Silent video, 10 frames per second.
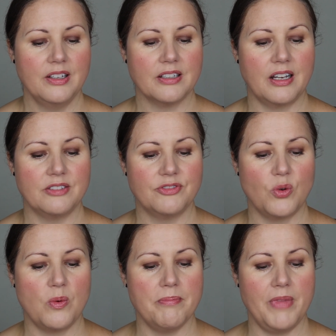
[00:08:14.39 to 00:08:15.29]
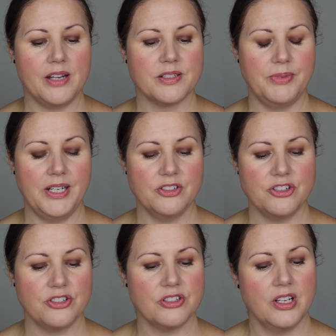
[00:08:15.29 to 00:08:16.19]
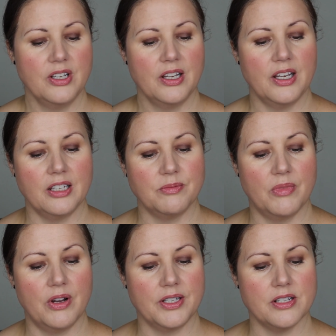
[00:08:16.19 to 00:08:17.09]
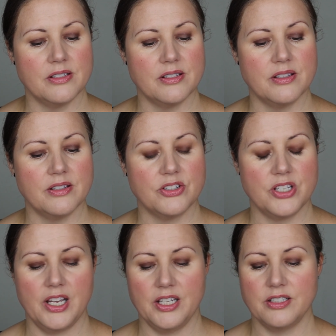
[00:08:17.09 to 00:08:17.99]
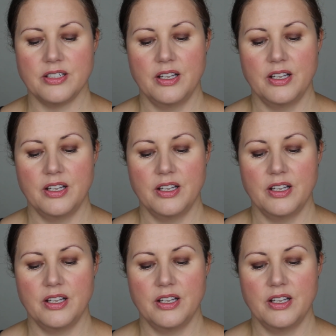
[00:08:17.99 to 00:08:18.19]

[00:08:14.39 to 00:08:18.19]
Colourful Matte Blush, and mine is in the shade